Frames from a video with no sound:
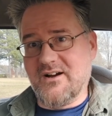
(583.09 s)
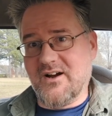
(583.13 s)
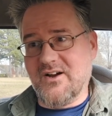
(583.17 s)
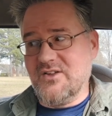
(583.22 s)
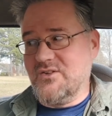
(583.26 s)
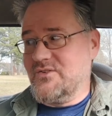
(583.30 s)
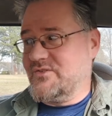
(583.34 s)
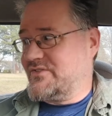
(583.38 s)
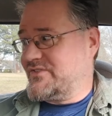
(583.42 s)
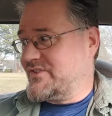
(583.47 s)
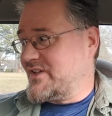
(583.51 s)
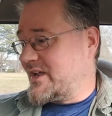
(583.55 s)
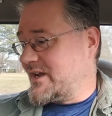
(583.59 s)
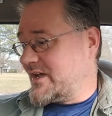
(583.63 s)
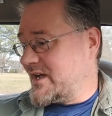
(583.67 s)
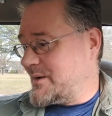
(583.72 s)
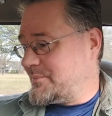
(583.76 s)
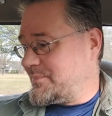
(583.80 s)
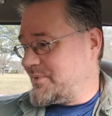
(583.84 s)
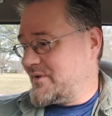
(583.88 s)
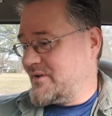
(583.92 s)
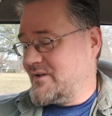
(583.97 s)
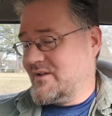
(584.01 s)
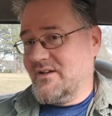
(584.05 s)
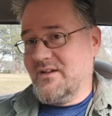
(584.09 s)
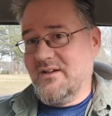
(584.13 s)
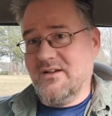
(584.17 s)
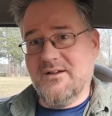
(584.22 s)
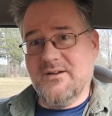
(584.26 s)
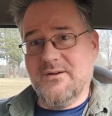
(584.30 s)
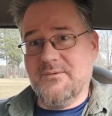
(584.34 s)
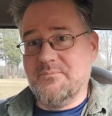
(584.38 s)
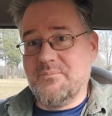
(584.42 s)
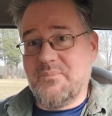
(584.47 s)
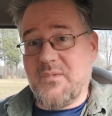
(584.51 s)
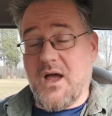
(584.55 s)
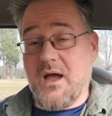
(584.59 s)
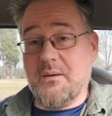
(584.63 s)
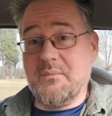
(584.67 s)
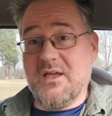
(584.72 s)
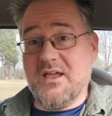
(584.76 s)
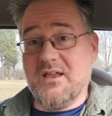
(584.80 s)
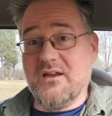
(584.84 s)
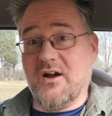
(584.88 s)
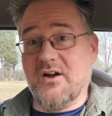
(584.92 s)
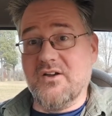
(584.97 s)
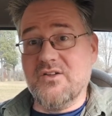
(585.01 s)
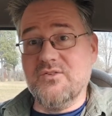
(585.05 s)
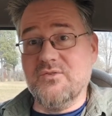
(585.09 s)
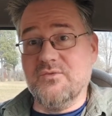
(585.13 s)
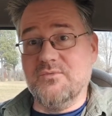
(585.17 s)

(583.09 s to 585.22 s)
Are you set up? I mean,